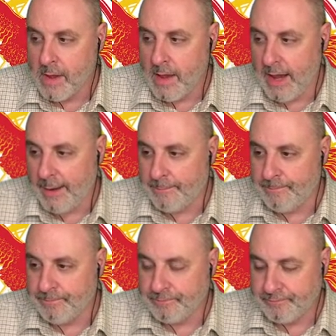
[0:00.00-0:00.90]

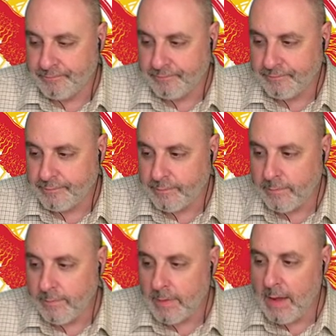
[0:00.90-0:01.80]
Um,
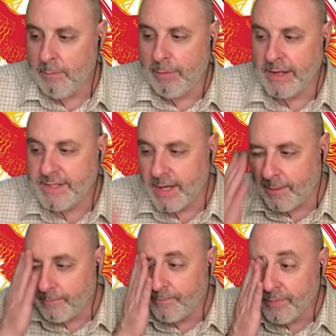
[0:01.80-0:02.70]
but
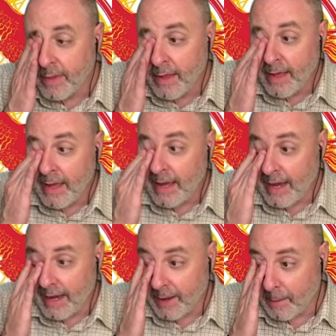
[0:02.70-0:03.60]
um,
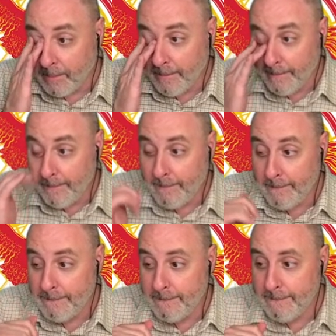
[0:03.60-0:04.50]
uh,
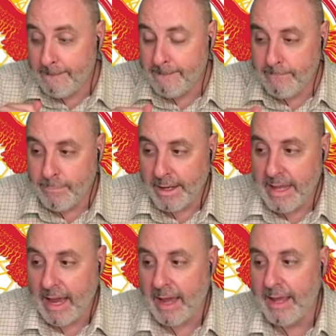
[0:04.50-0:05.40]
but
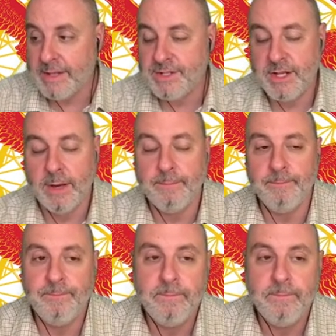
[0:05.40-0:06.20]
yeah, it's um,